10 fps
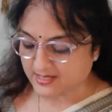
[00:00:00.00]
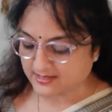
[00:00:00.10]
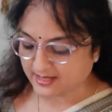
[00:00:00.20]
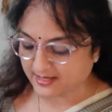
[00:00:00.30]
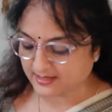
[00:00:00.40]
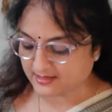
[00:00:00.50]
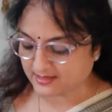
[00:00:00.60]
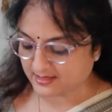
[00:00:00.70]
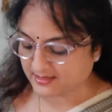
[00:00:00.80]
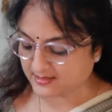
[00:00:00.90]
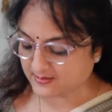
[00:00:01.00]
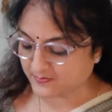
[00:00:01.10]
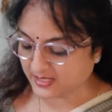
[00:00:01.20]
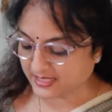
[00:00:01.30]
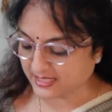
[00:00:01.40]
Scientists
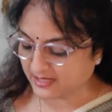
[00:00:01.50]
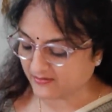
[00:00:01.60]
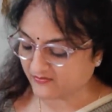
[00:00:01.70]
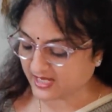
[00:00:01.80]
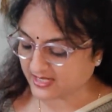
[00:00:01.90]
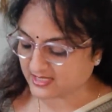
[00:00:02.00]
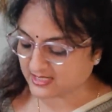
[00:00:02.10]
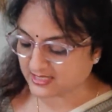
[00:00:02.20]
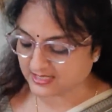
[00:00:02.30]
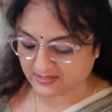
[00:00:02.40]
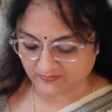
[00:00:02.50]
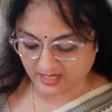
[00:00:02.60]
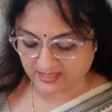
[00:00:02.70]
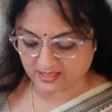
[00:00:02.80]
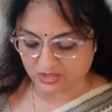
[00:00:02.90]
believe that it is
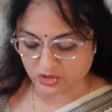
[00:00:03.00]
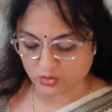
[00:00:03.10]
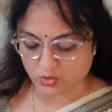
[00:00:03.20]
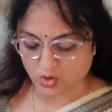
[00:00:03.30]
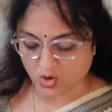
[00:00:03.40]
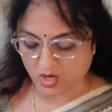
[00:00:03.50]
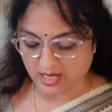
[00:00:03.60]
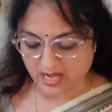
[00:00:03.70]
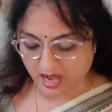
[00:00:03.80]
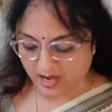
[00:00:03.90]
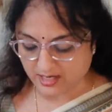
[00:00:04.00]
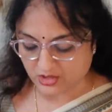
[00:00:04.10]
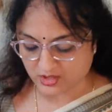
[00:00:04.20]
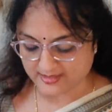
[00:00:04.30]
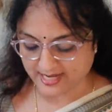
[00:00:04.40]
divided into
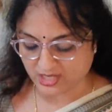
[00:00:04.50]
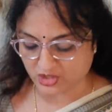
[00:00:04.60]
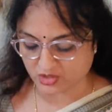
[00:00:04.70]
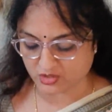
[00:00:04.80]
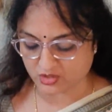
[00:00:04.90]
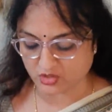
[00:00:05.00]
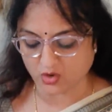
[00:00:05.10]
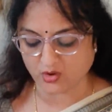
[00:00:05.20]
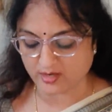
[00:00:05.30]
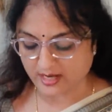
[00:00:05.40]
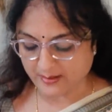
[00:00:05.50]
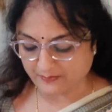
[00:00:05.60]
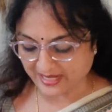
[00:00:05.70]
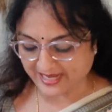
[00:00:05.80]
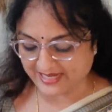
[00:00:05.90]
large sections or
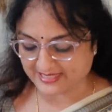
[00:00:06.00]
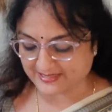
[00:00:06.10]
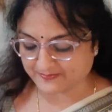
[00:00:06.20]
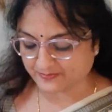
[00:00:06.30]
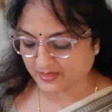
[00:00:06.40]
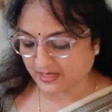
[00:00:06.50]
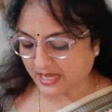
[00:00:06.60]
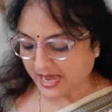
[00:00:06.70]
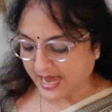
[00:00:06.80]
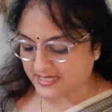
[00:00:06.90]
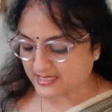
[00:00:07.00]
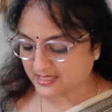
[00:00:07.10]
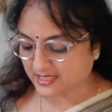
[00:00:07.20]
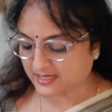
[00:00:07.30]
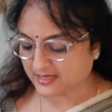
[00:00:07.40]
plates.
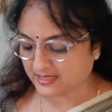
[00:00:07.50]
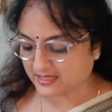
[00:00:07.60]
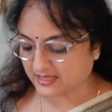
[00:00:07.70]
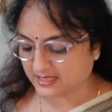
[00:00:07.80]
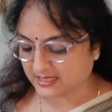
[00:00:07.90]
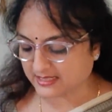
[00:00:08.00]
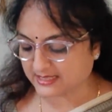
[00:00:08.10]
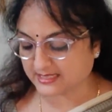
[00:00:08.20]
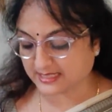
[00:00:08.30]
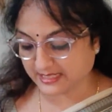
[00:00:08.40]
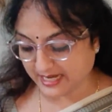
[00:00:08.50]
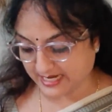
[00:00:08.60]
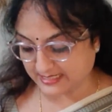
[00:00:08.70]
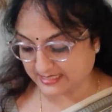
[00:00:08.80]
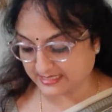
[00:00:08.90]
Underneath the Earth's
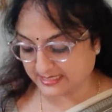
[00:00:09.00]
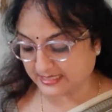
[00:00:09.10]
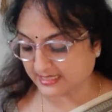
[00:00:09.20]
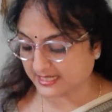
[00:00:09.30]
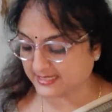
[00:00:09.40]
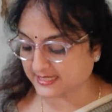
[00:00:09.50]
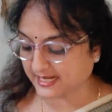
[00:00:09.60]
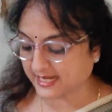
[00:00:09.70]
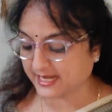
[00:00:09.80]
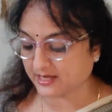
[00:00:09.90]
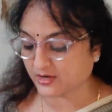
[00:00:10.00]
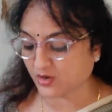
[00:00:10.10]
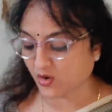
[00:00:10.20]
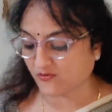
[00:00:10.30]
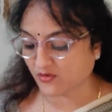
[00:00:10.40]
crust is the
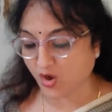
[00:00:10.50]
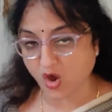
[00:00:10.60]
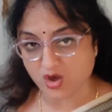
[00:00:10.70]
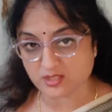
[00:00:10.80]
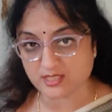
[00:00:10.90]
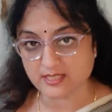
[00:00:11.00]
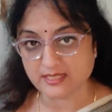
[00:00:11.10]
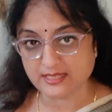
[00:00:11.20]
layer of hot,